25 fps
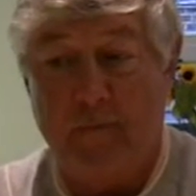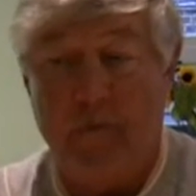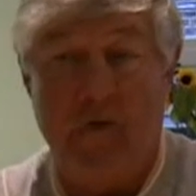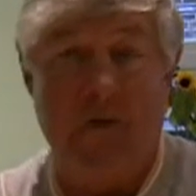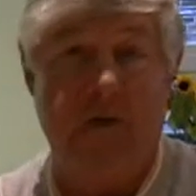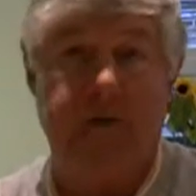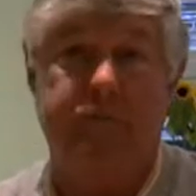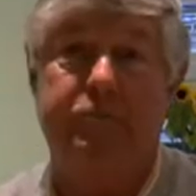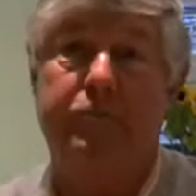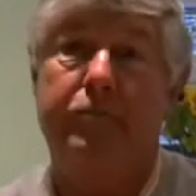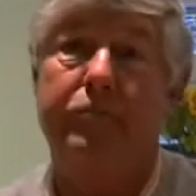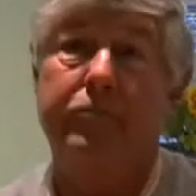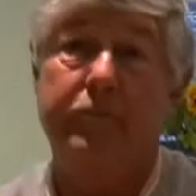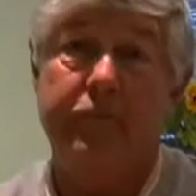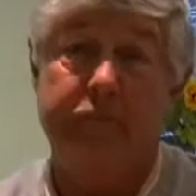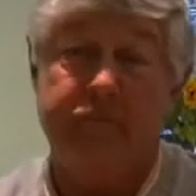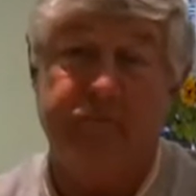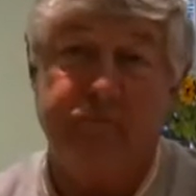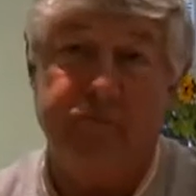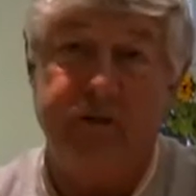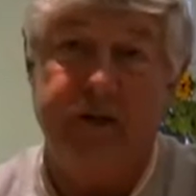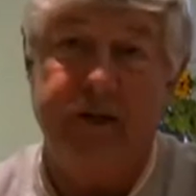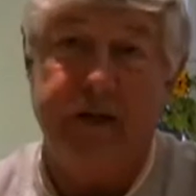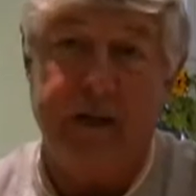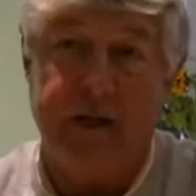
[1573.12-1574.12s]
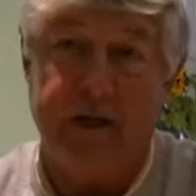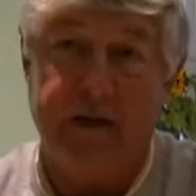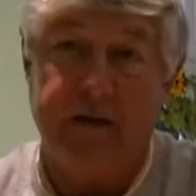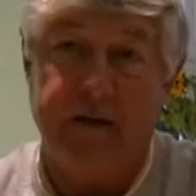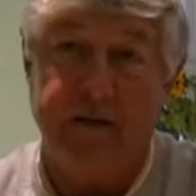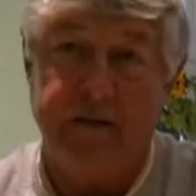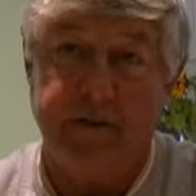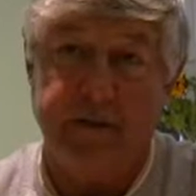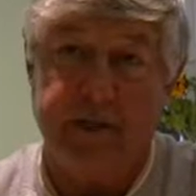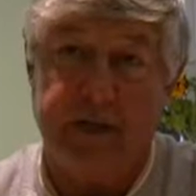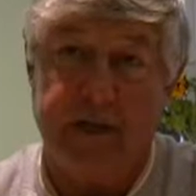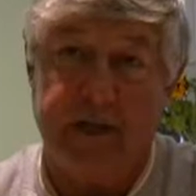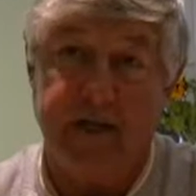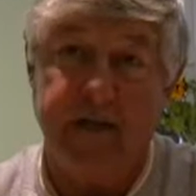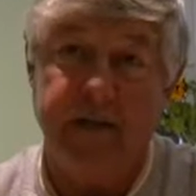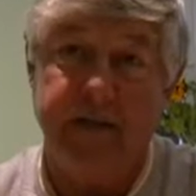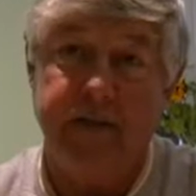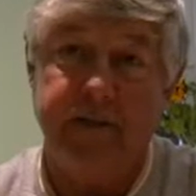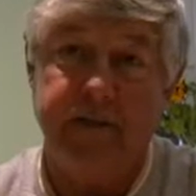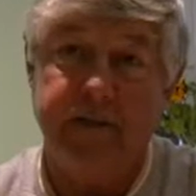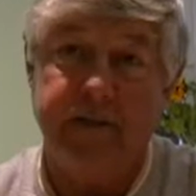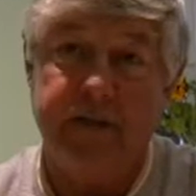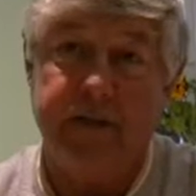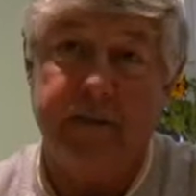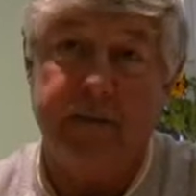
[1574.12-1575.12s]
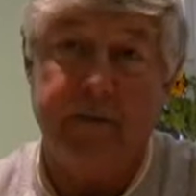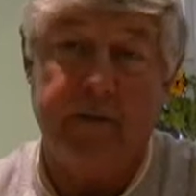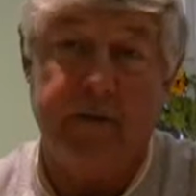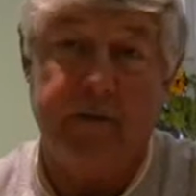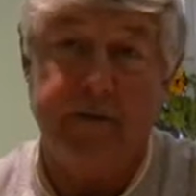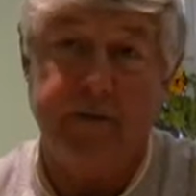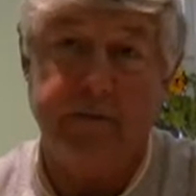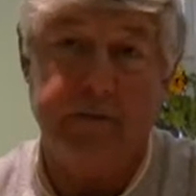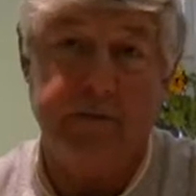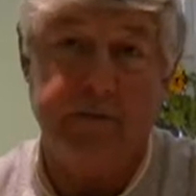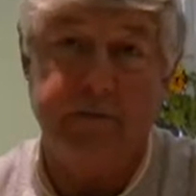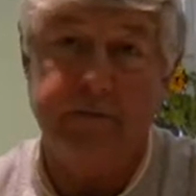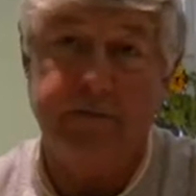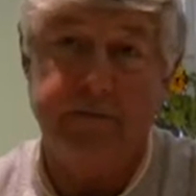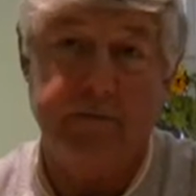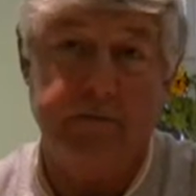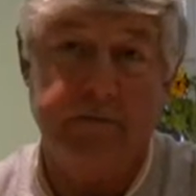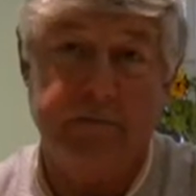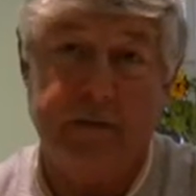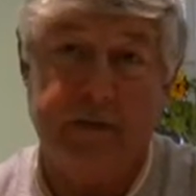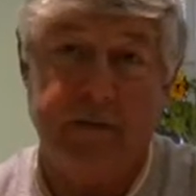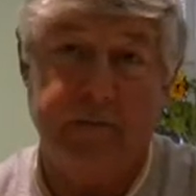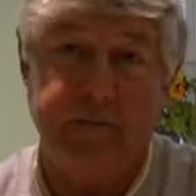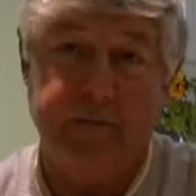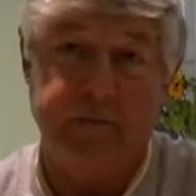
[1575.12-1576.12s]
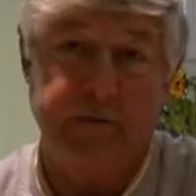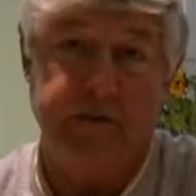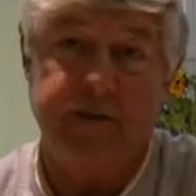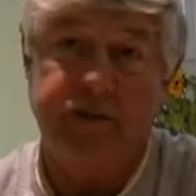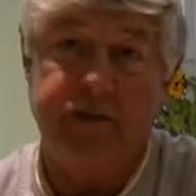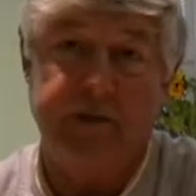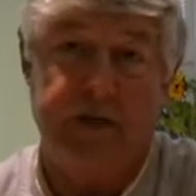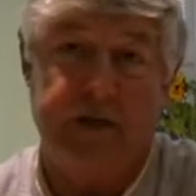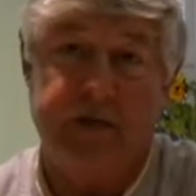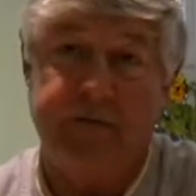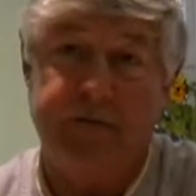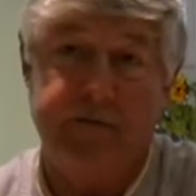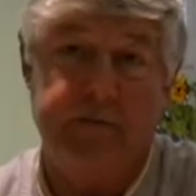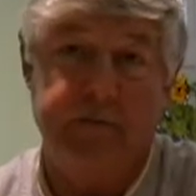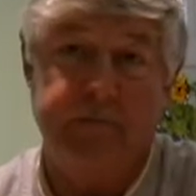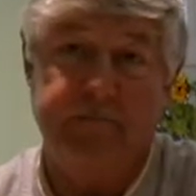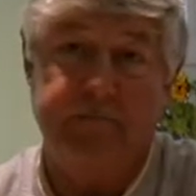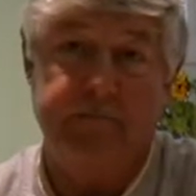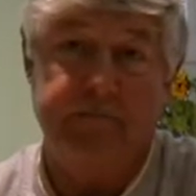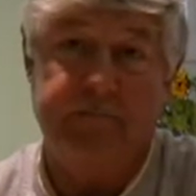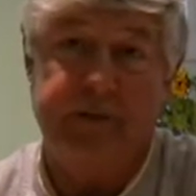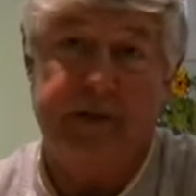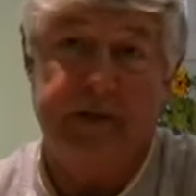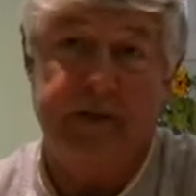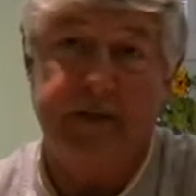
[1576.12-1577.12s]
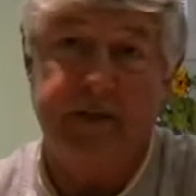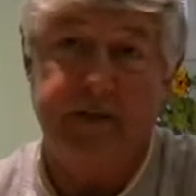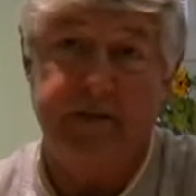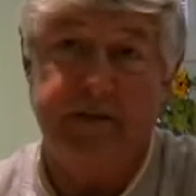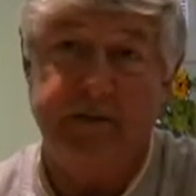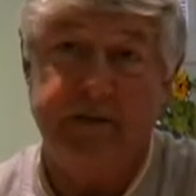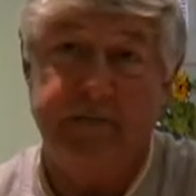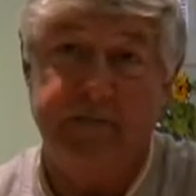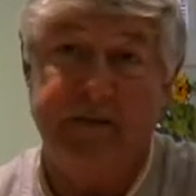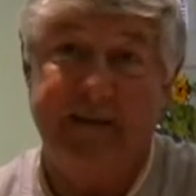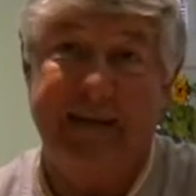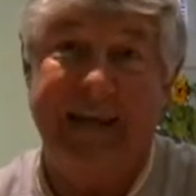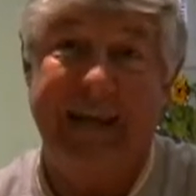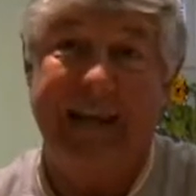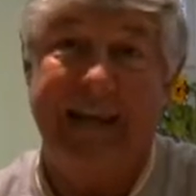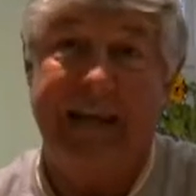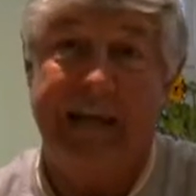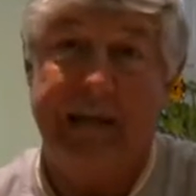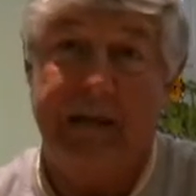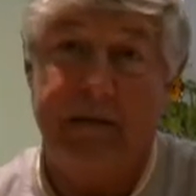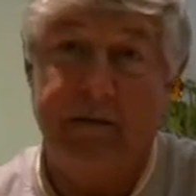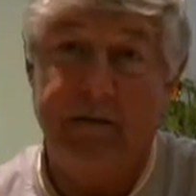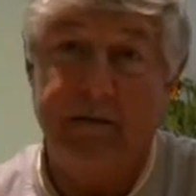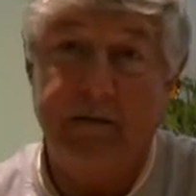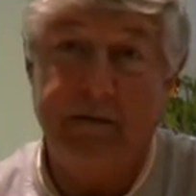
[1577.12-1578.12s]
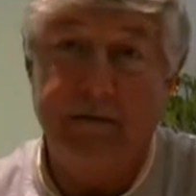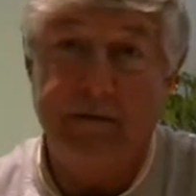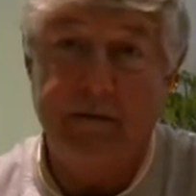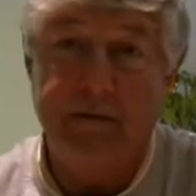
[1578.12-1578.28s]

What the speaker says: I worked really hard to get in the team, and I was absolutely chuffed and pleased to be in it.